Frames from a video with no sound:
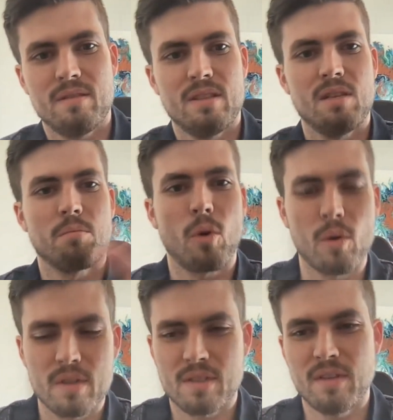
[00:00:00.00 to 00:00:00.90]
the
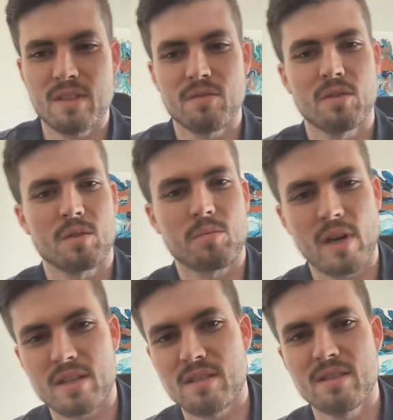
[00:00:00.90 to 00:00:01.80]
importance of each of those
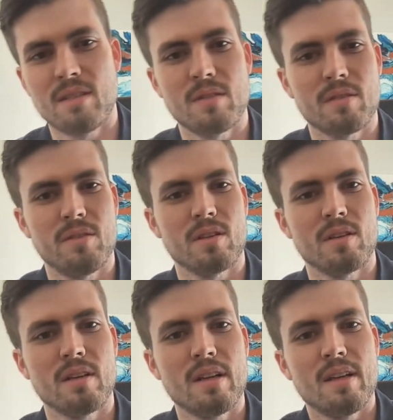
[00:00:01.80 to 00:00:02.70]
impressions, even if
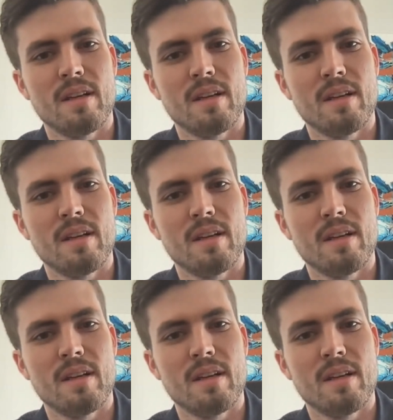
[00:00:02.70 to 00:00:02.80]
you're